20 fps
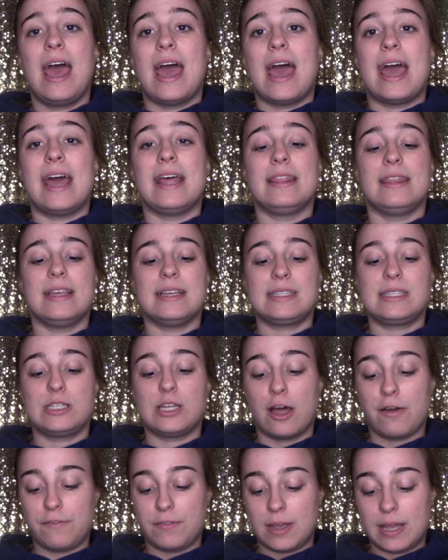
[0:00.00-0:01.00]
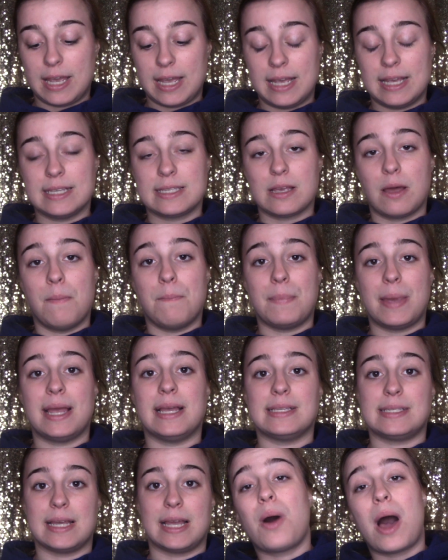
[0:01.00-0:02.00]
And this stuff is
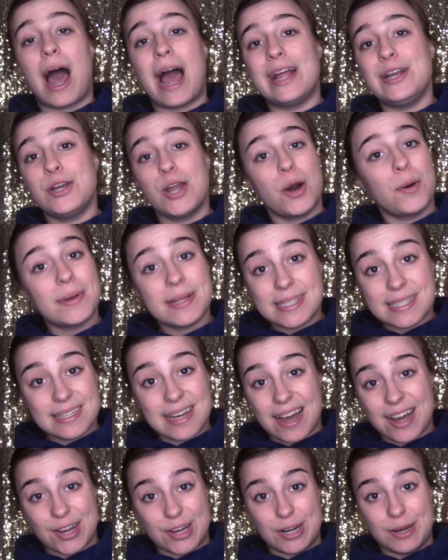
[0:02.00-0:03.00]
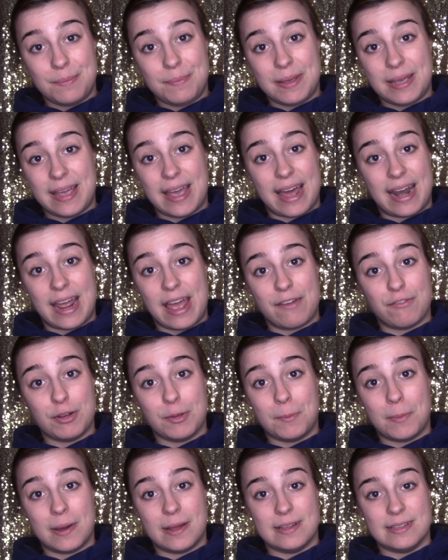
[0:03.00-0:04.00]
amazing. I know it's not going to be at
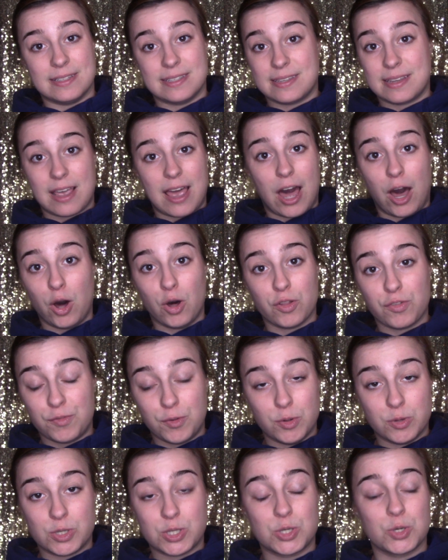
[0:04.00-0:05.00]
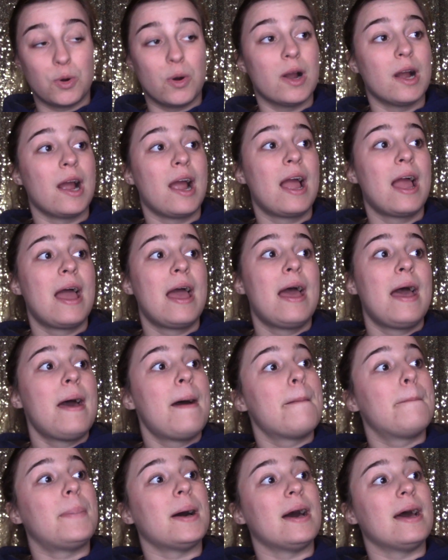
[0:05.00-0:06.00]
everyone's health food store,
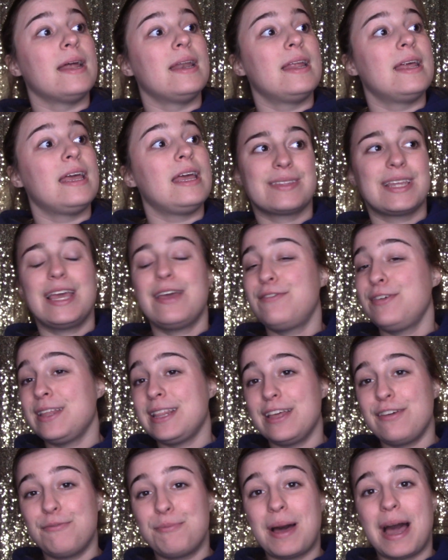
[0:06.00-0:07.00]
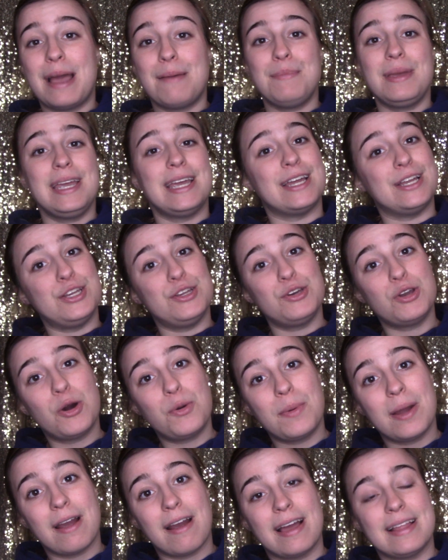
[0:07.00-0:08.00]
but if you live by me and you know
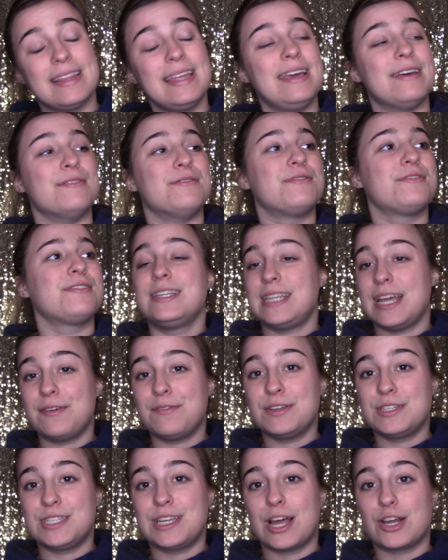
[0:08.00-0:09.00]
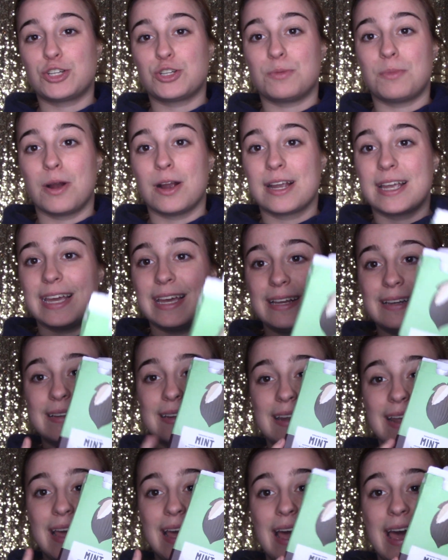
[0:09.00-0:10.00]
where I live, David's Natural Market
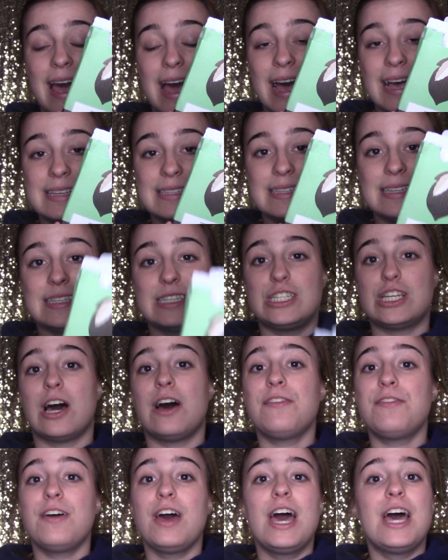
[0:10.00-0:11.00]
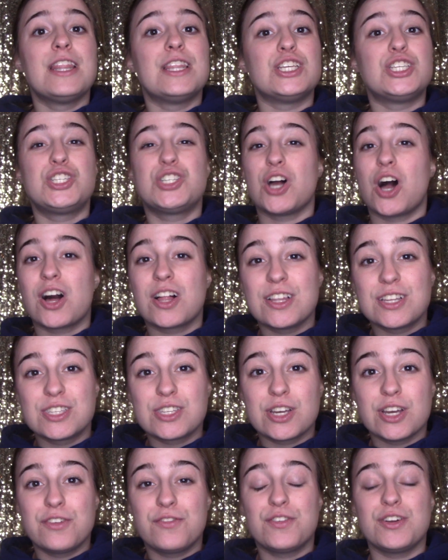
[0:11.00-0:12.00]
has this stuff. This chocolate's
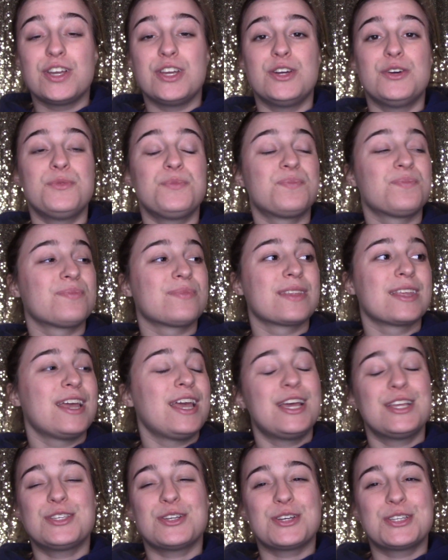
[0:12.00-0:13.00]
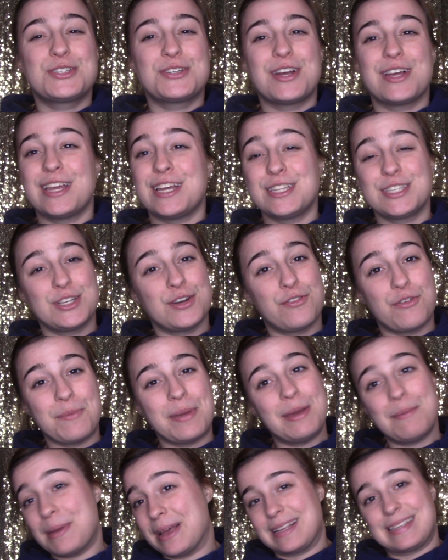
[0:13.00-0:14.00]
good for you. It's Australian, so for
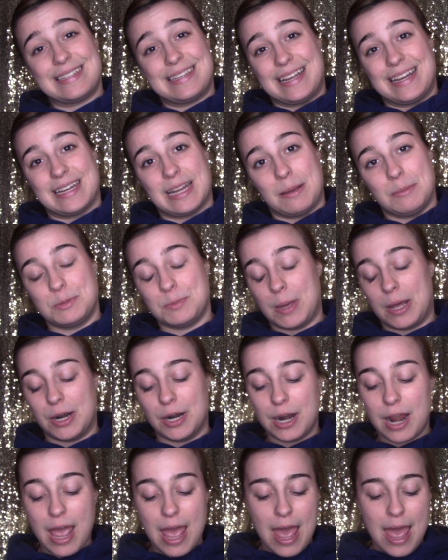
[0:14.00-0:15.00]
me it makes it 10 times better.